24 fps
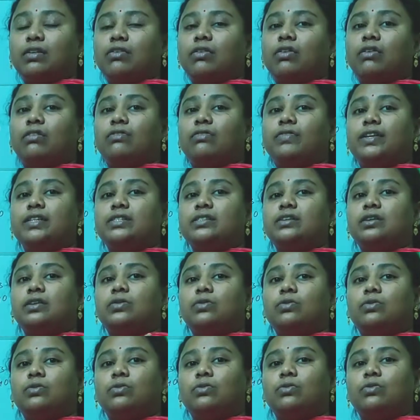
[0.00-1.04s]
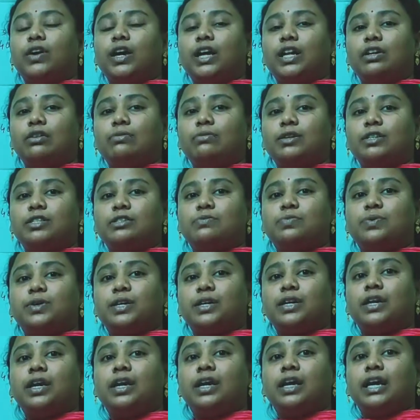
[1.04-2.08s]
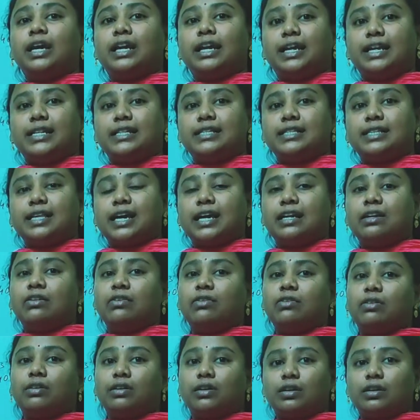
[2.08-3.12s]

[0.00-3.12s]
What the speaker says: Always the low value must be less than